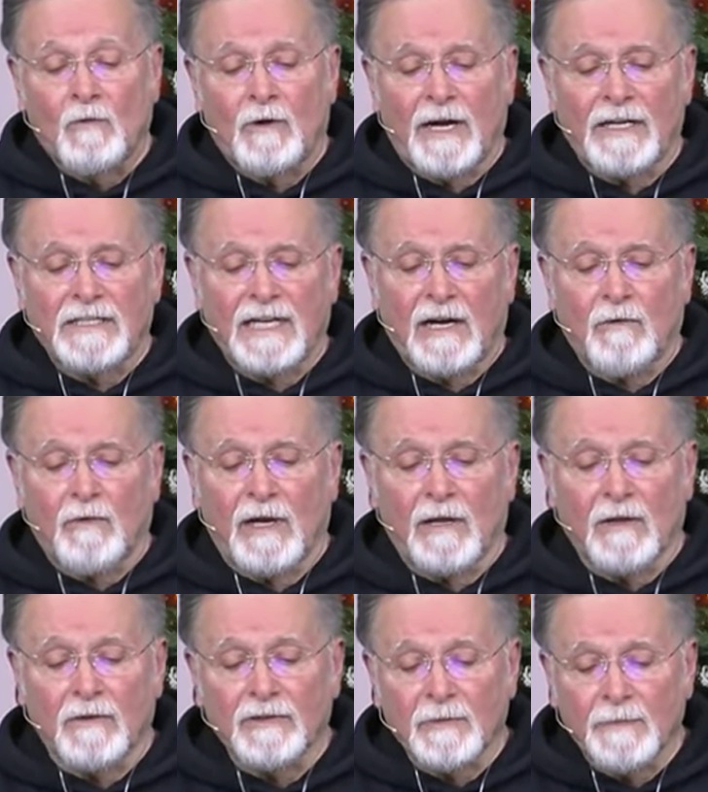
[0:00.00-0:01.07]
Why is that?
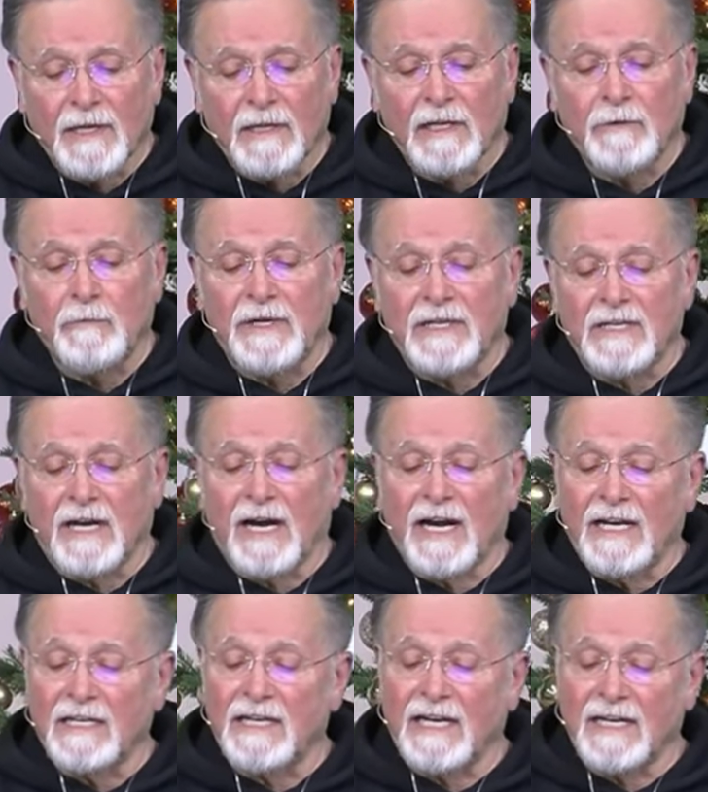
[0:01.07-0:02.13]
Well, ultimately, we
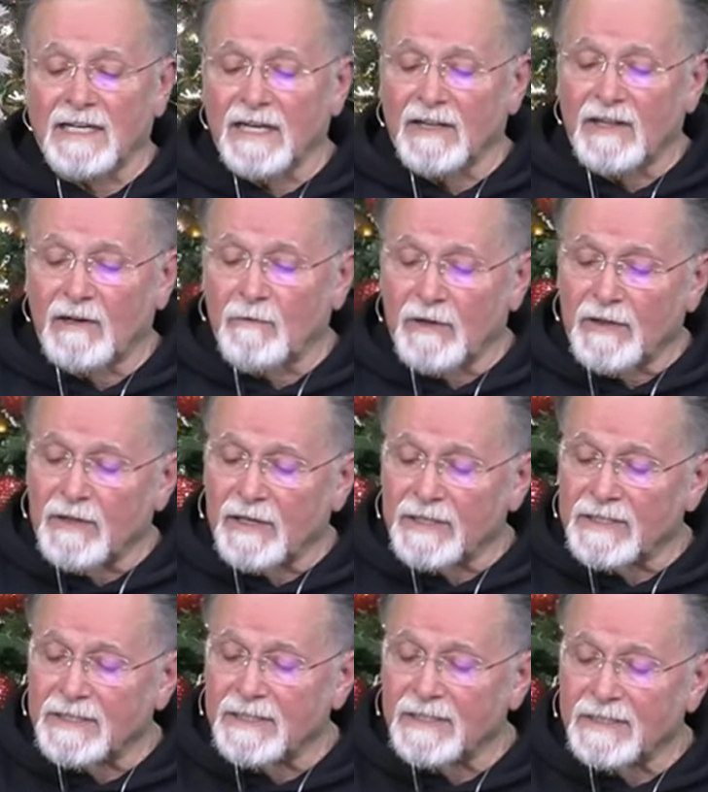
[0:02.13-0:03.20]
die and take nothing with
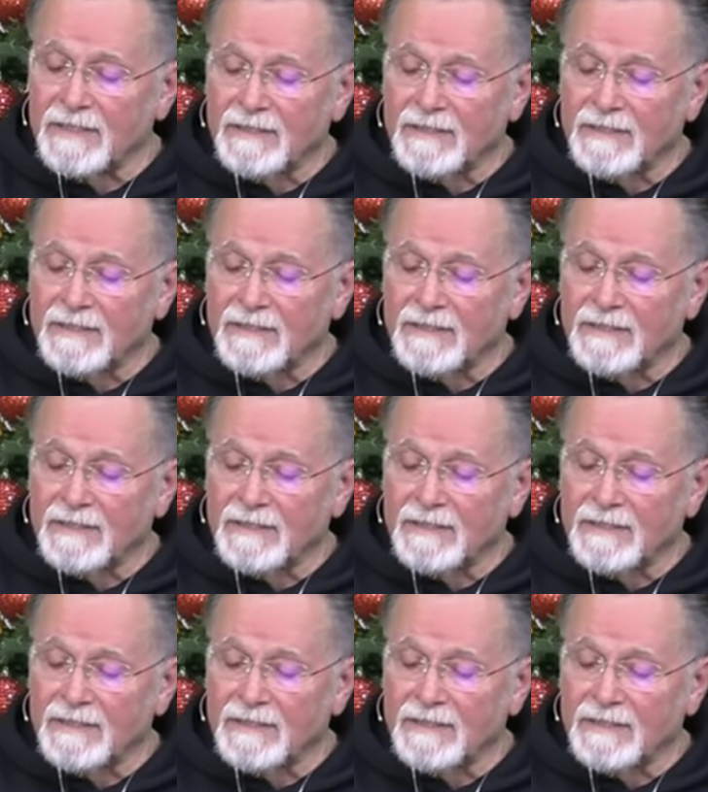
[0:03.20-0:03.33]
us